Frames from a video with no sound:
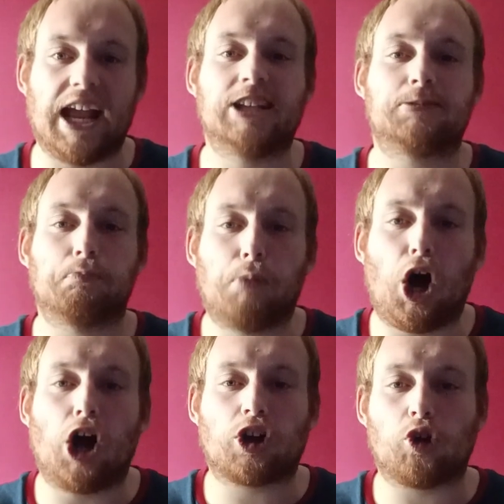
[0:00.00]
is
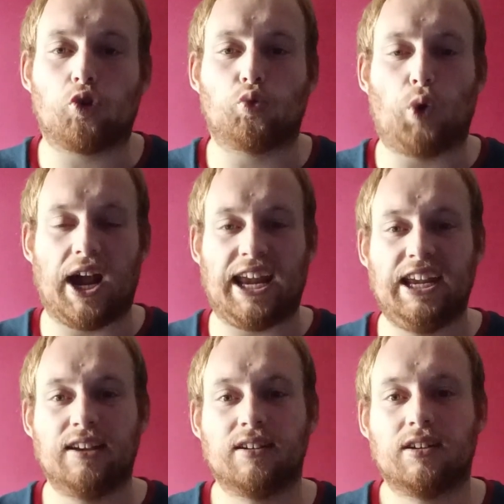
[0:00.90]
Marc
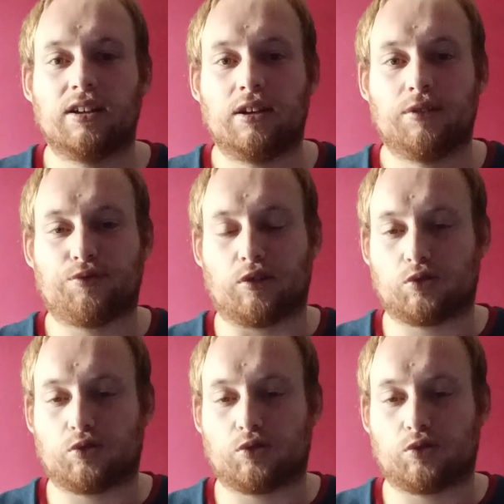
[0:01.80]
Guéhi from